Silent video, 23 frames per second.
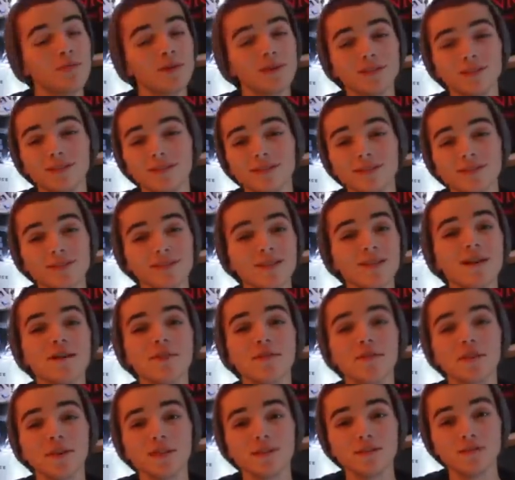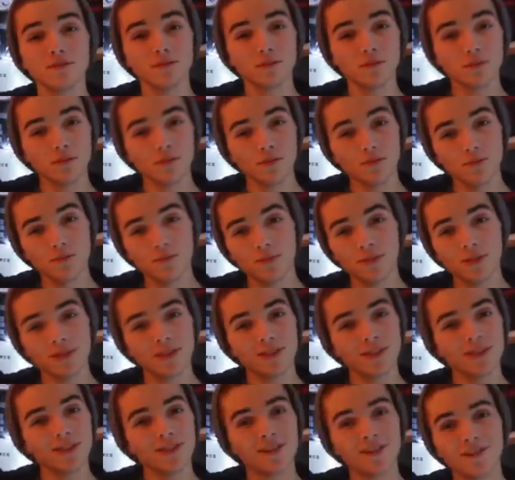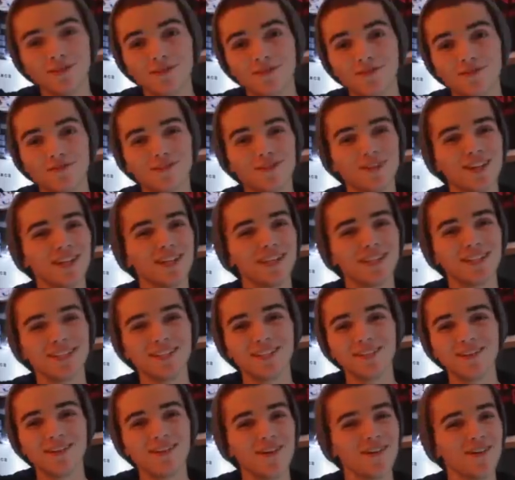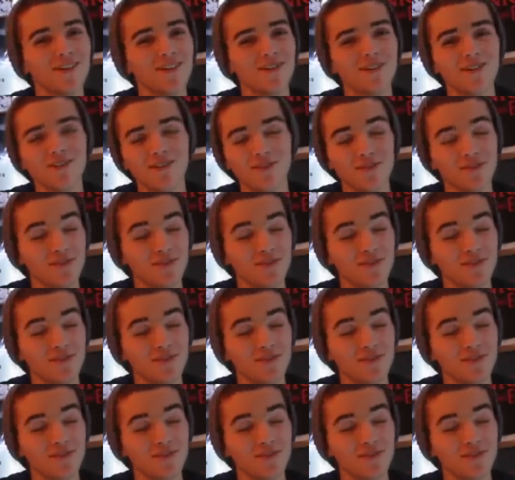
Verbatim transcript: But there's nothing to be afraid of,